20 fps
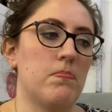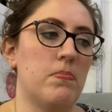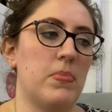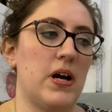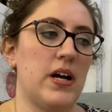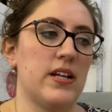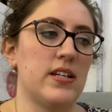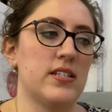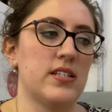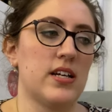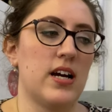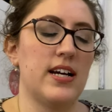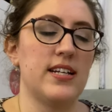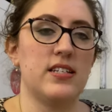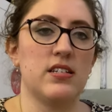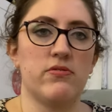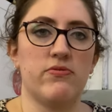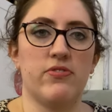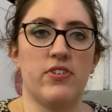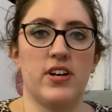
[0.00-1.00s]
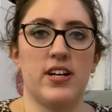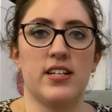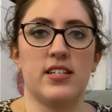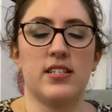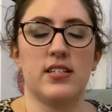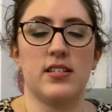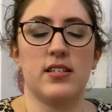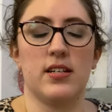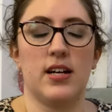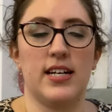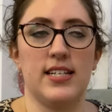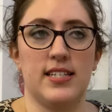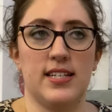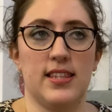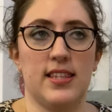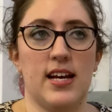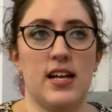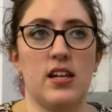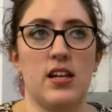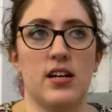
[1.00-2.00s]
But I did find, I
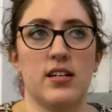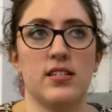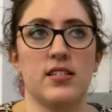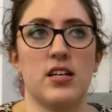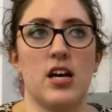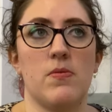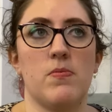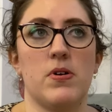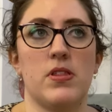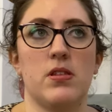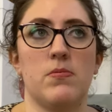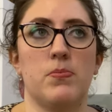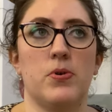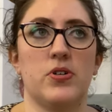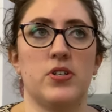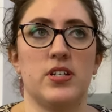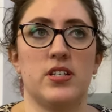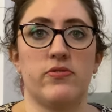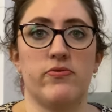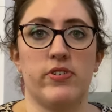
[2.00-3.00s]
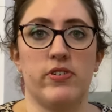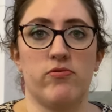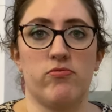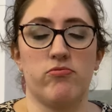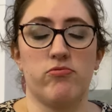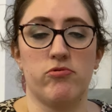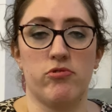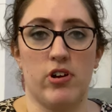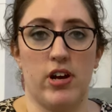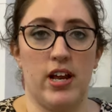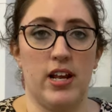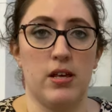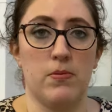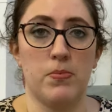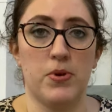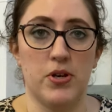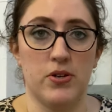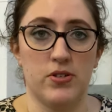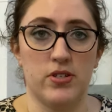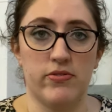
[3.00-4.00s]
did that last time and the bodice fit really
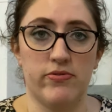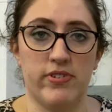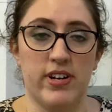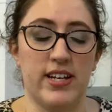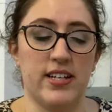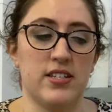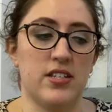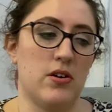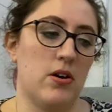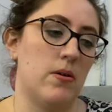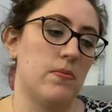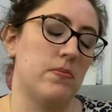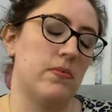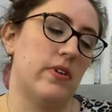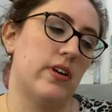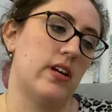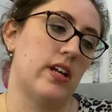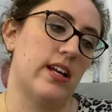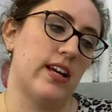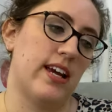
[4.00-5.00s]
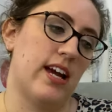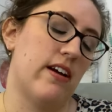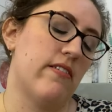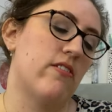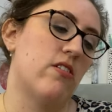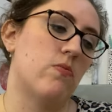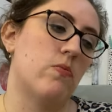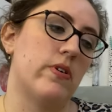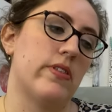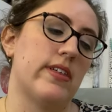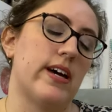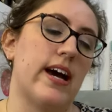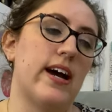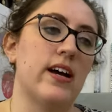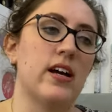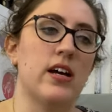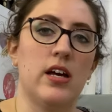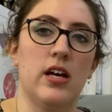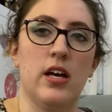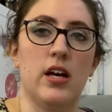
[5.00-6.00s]
beautifully. So I'm going to carry on with
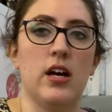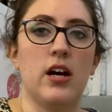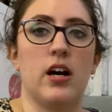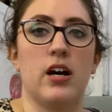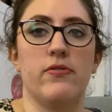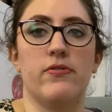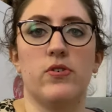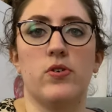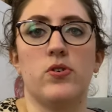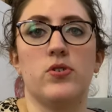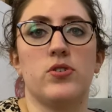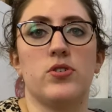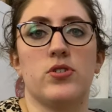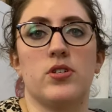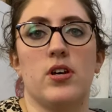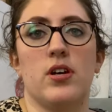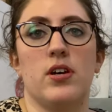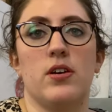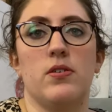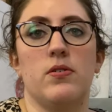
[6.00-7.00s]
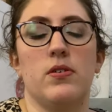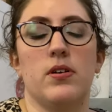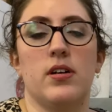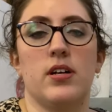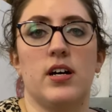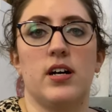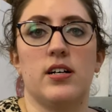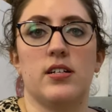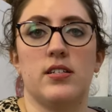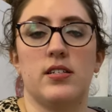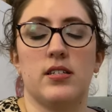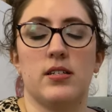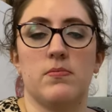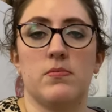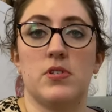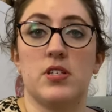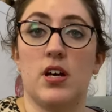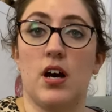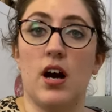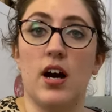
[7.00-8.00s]
that. I've also cut
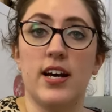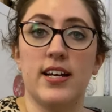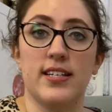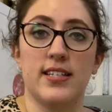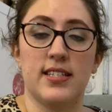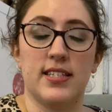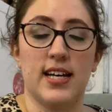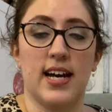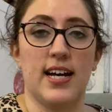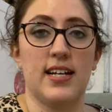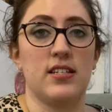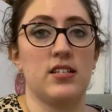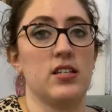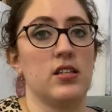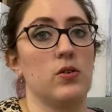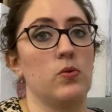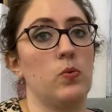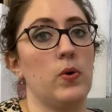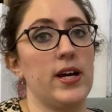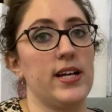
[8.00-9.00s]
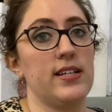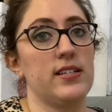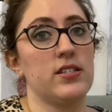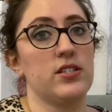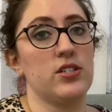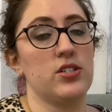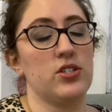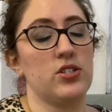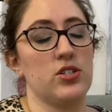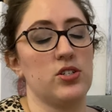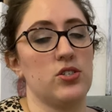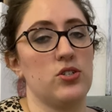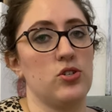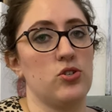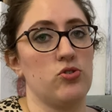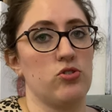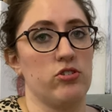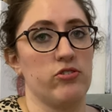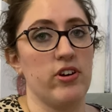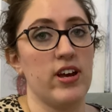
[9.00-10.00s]
some ties to add to the waist just to
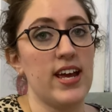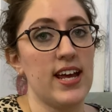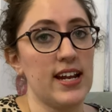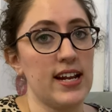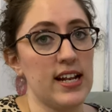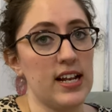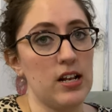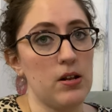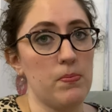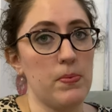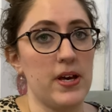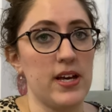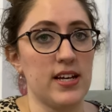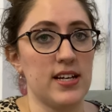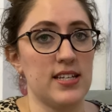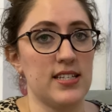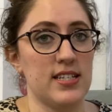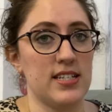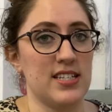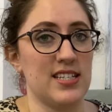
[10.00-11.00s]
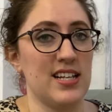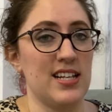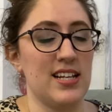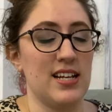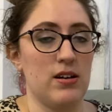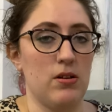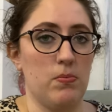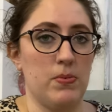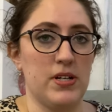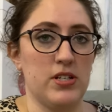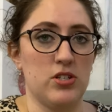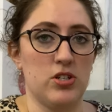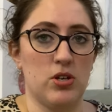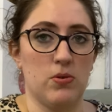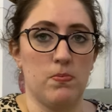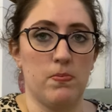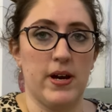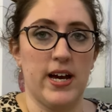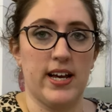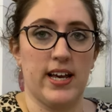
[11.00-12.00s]
draw it in a little bit because it's a little bit
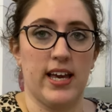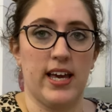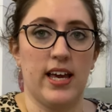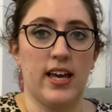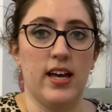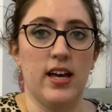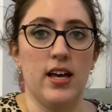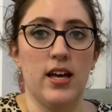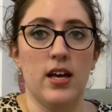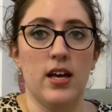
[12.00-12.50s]
too baggy.